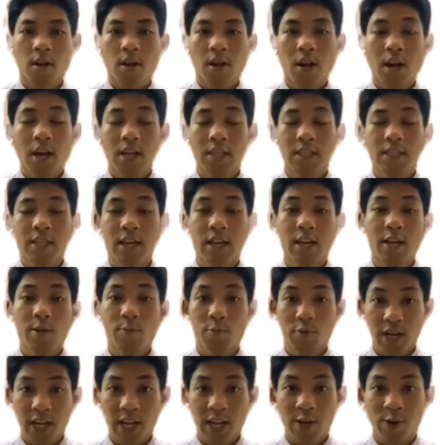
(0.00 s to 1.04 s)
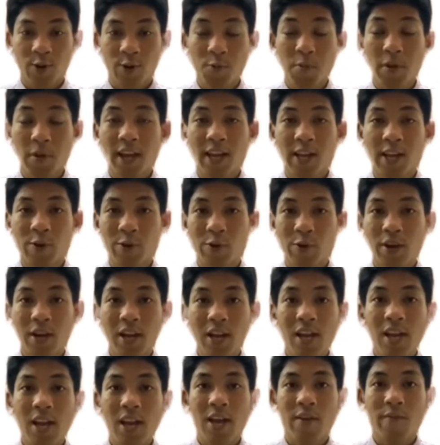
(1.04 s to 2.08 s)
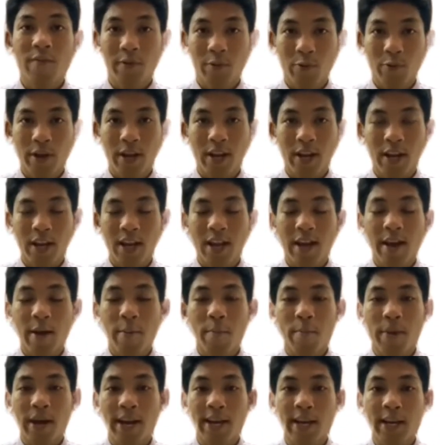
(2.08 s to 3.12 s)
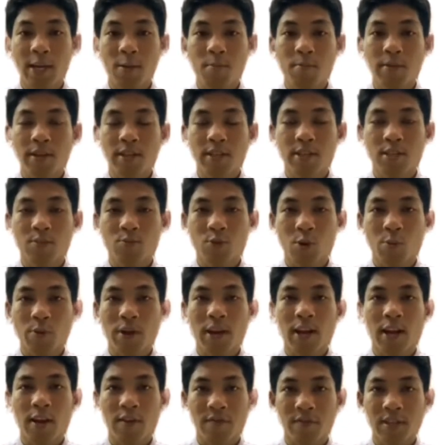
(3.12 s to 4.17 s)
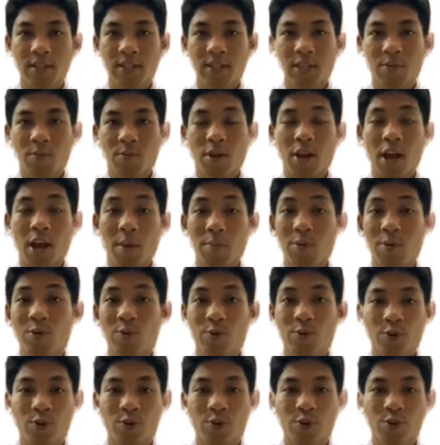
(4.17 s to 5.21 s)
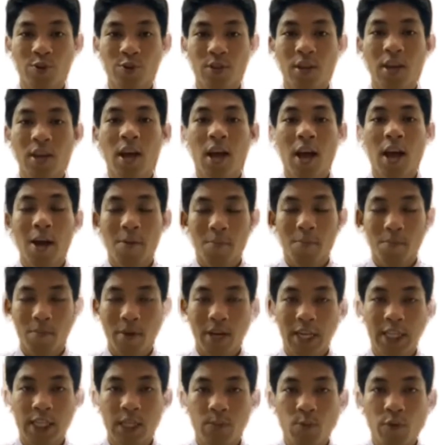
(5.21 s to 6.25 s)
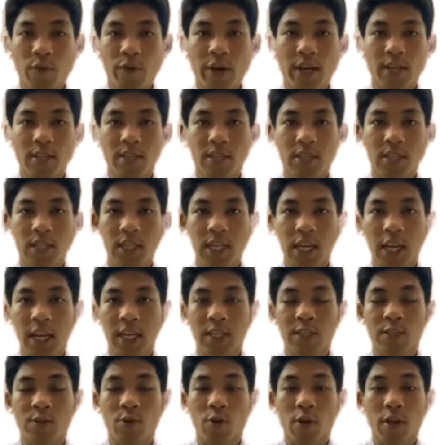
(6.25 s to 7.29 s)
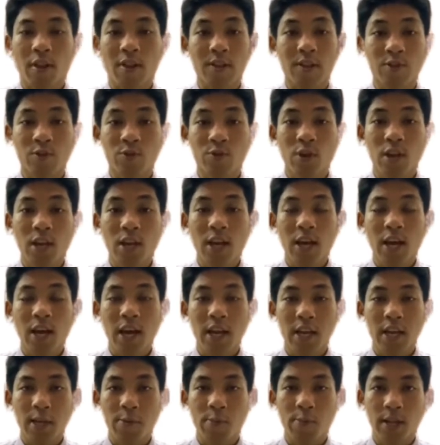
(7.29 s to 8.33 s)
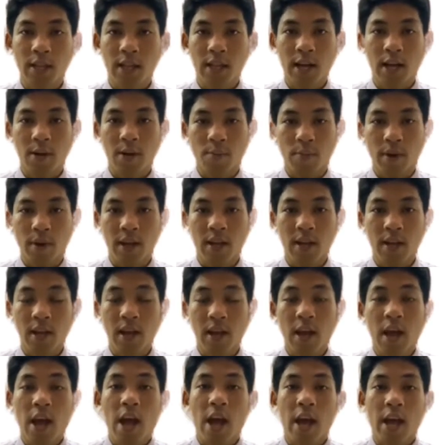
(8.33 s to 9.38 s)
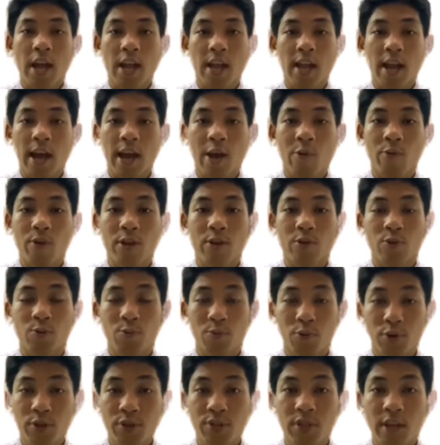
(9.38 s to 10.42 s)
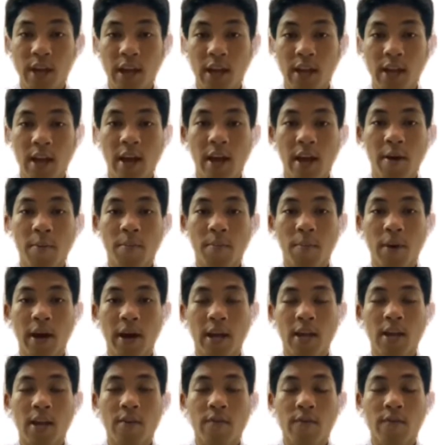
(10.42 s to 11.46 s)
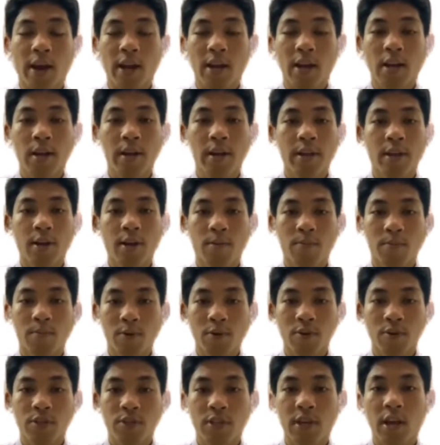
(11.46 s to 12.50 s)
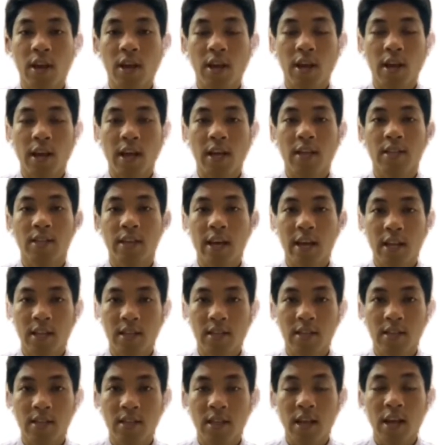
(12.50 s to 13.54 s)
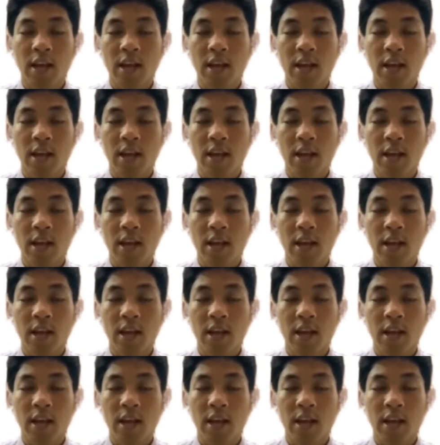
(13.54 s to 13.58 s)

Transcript: Assalamualaikum and good day everyone. My name is Mohamad Hafizie bin Kudus. My supervisor is Dr. Zuliahani binti Ahmad, and I want to present my final year project entitled